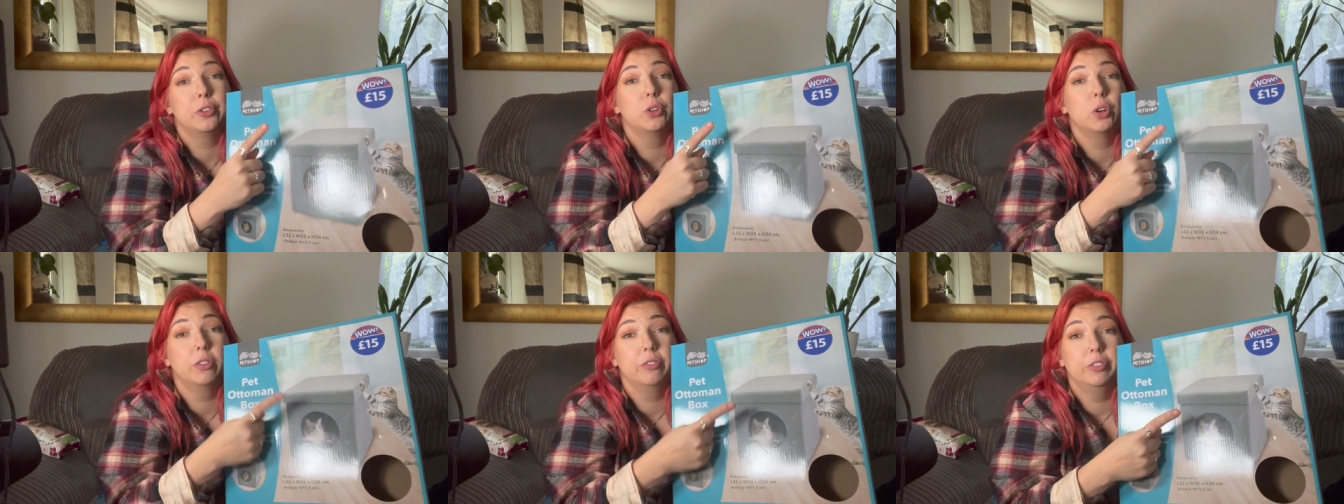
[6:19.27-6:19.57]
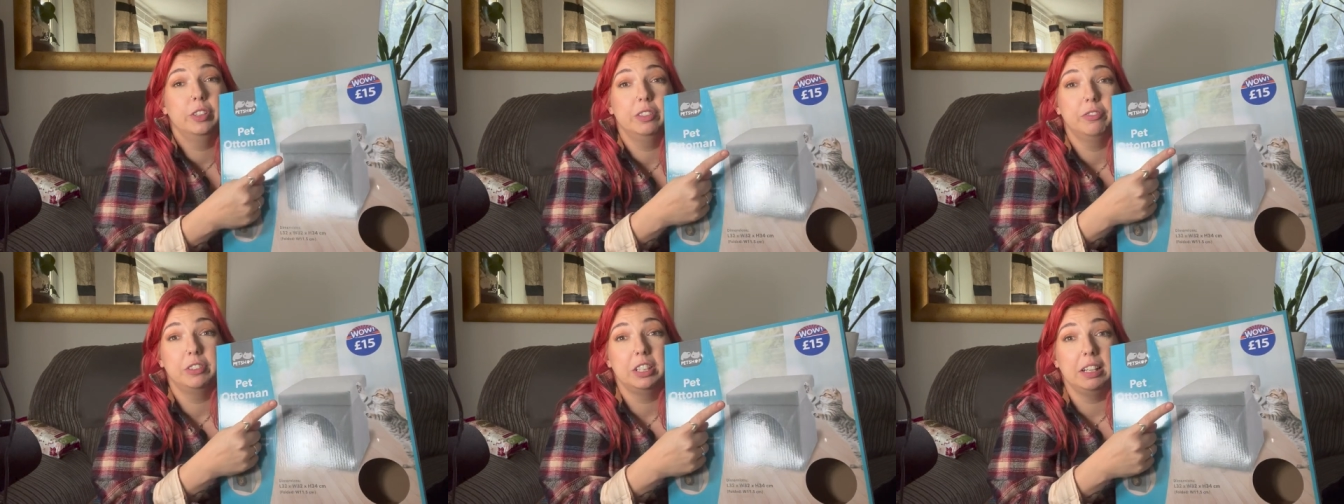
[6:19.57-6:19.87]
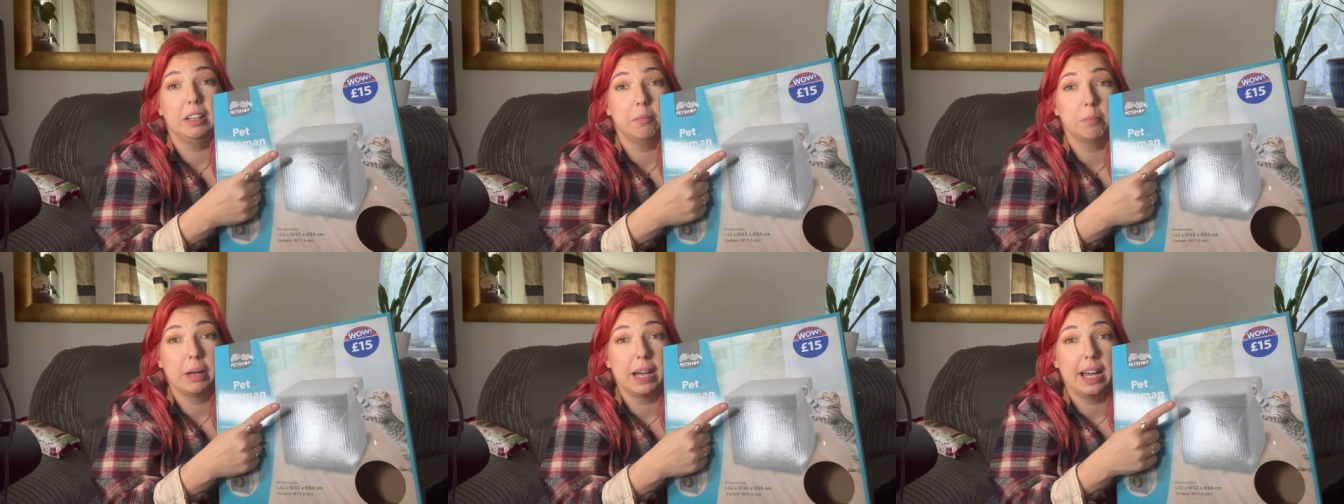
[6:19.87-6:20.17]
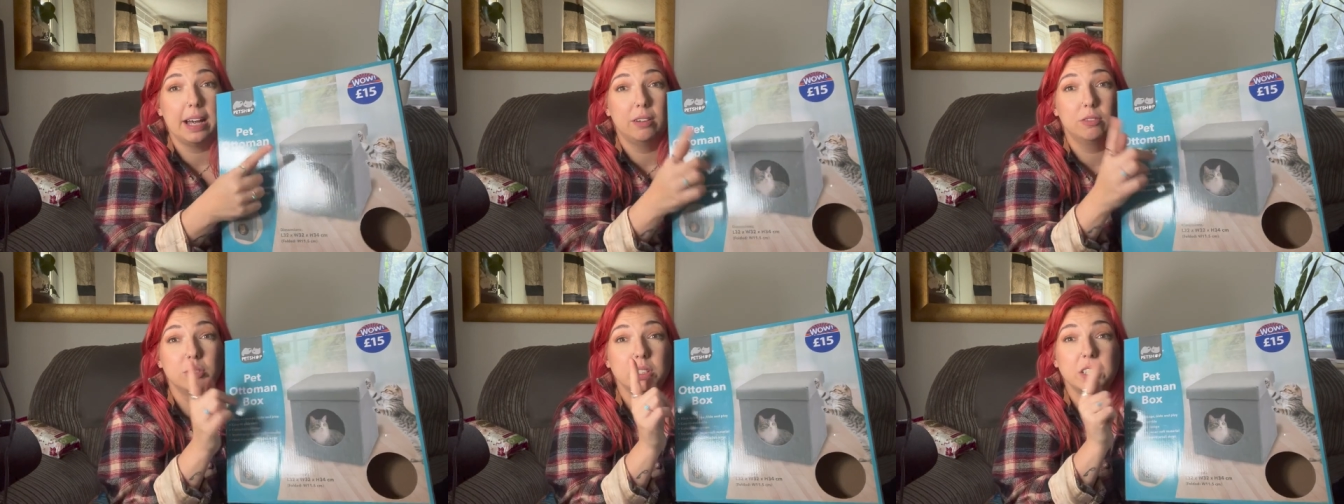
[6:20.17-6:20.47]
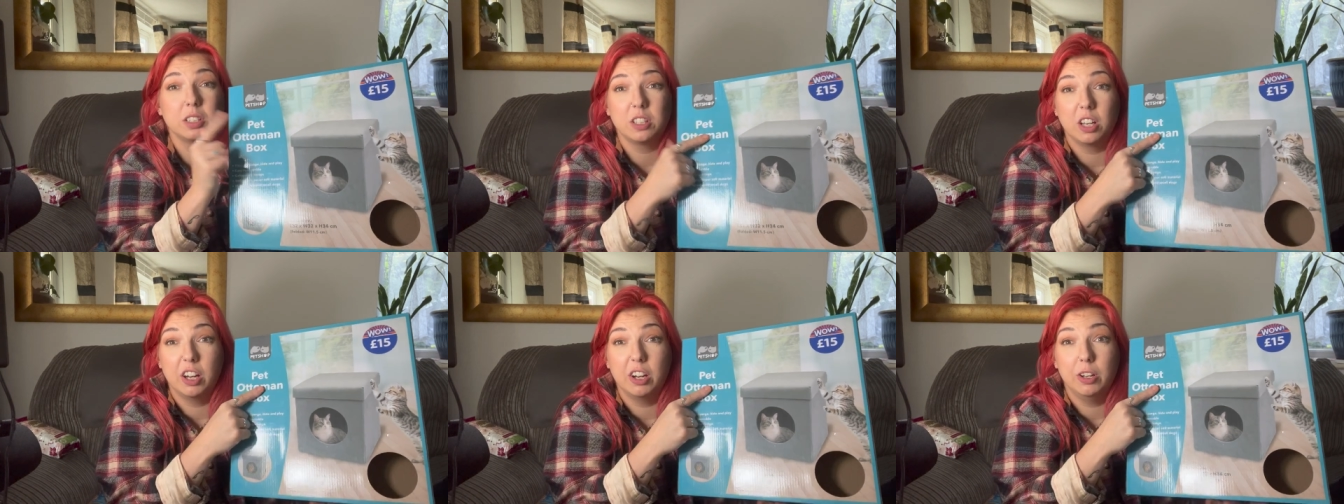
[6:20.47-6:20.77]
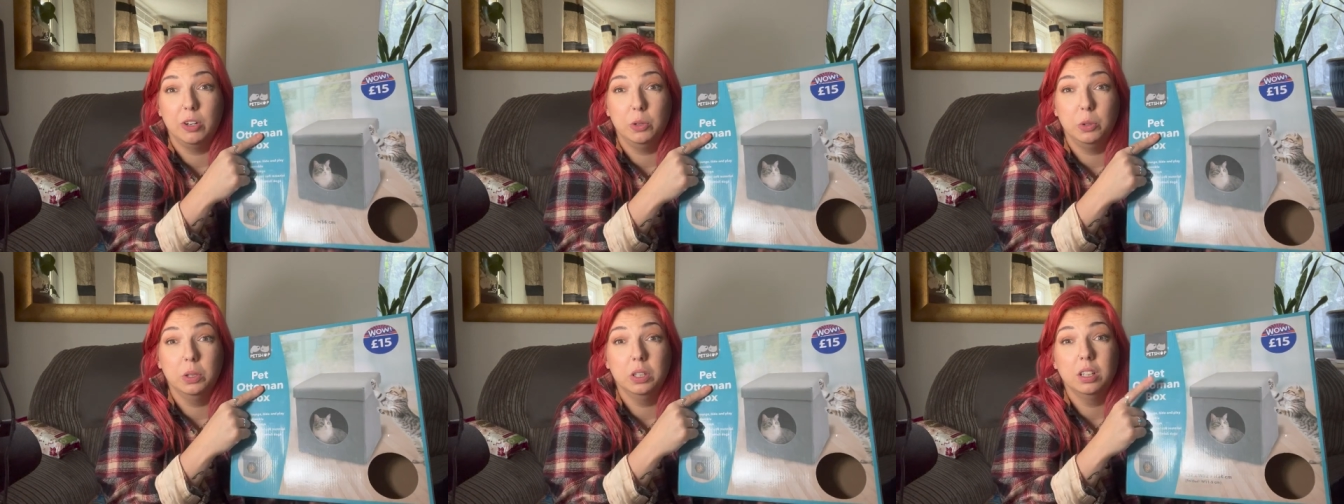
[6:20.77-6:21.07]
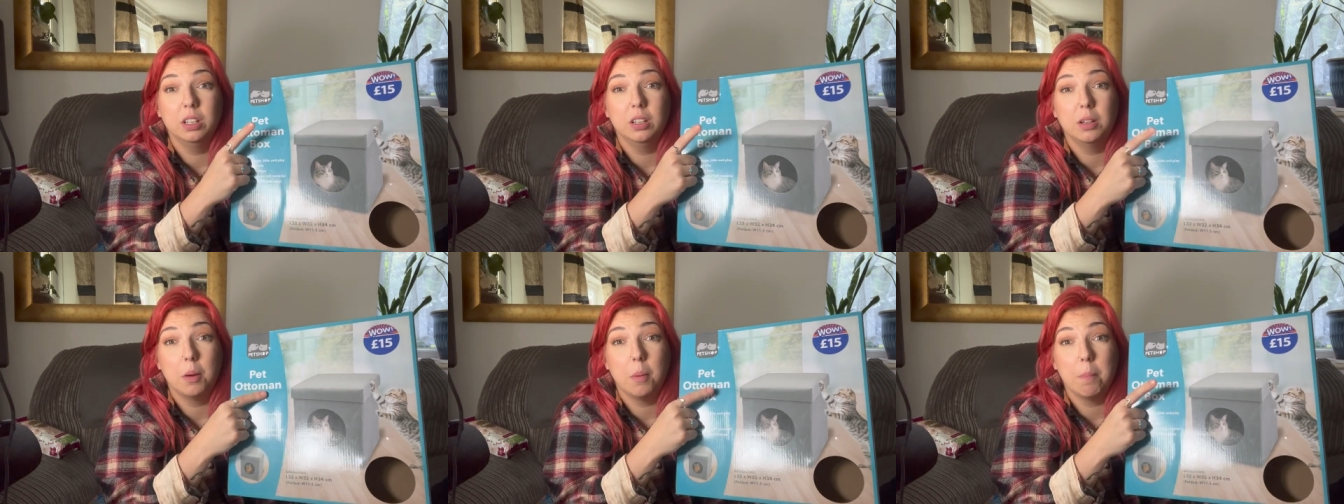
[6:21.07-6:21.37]
not £15, so
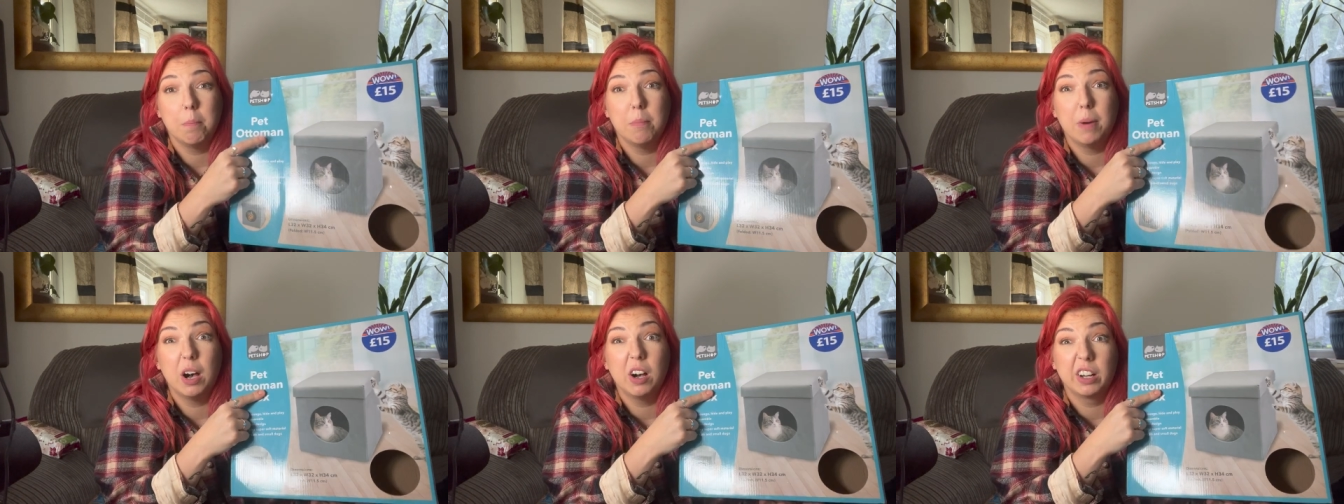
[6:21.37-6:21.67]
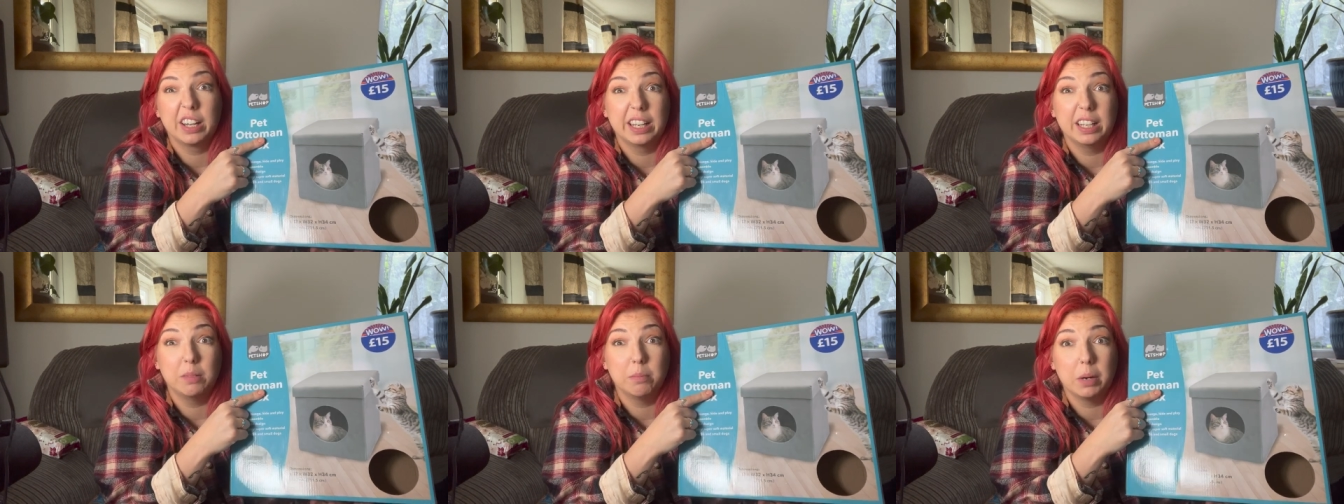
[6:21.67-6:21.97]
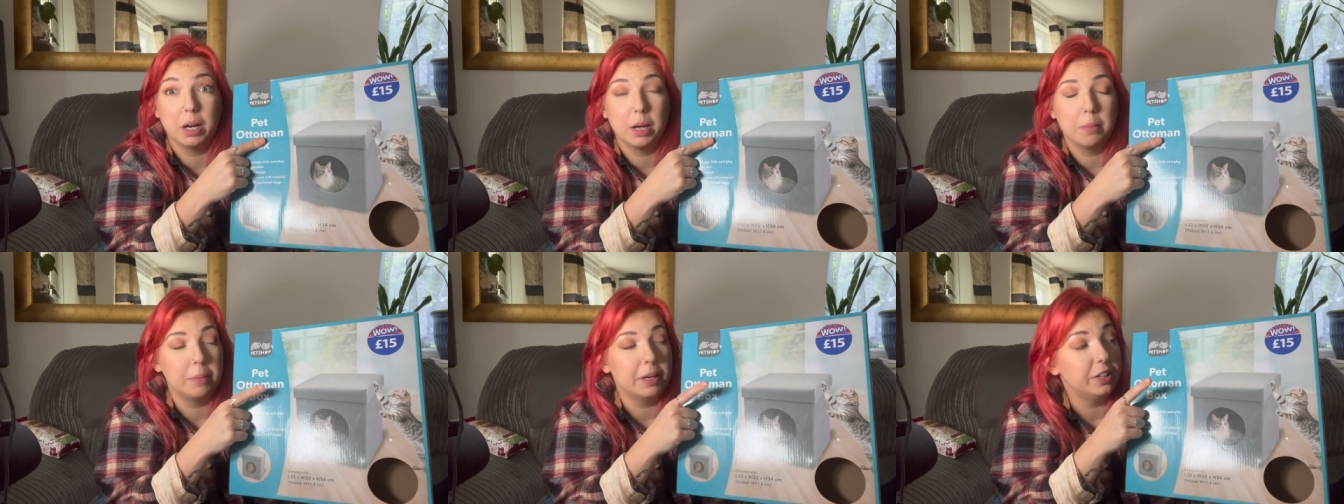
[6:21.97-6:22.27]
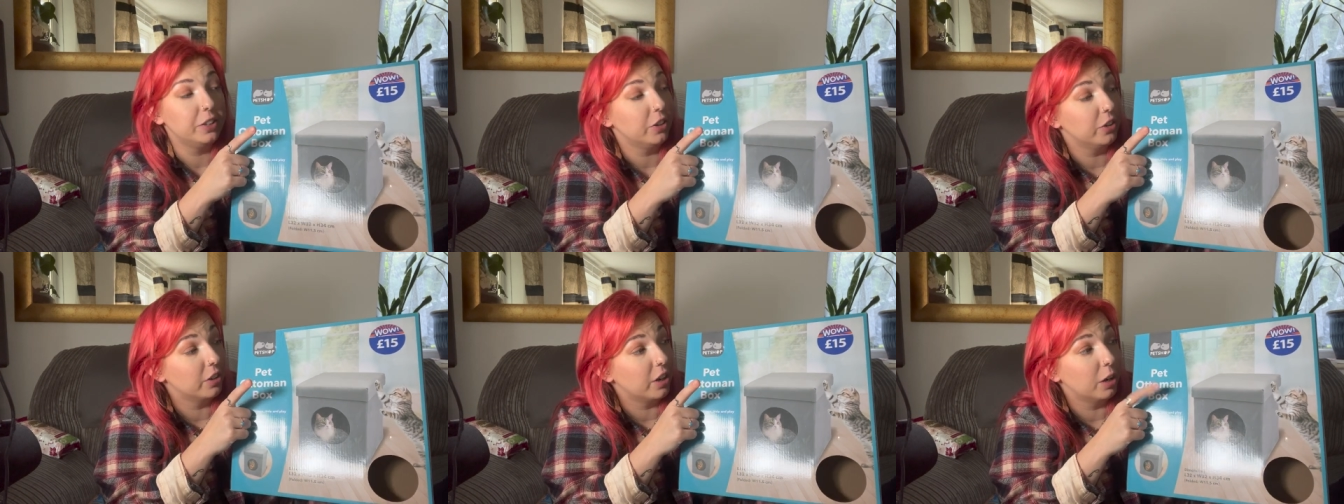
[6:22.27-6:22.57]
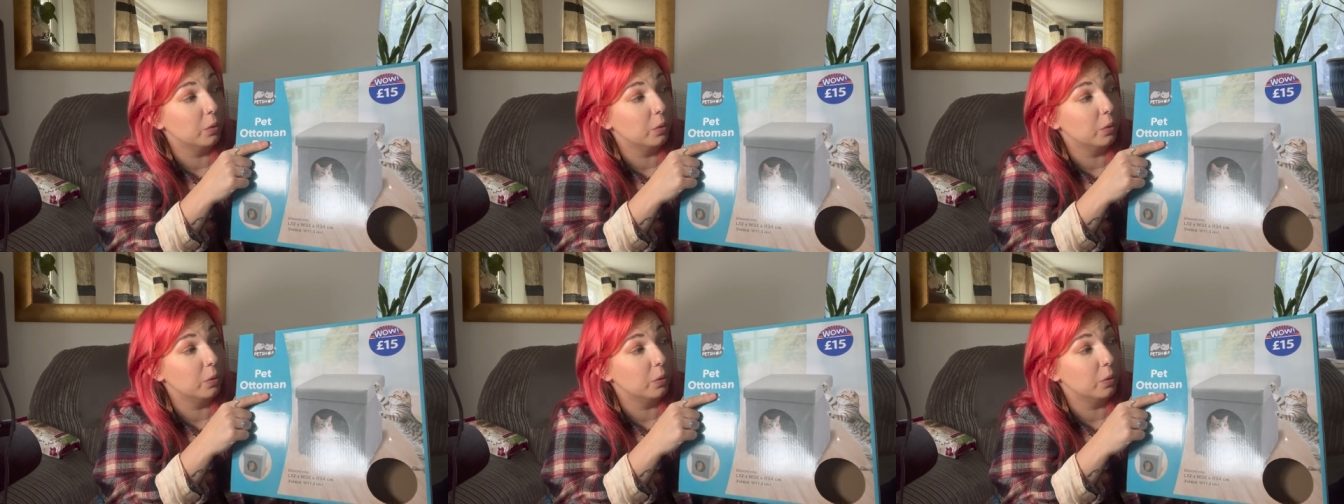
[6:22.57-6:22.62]
bargain in my opinion.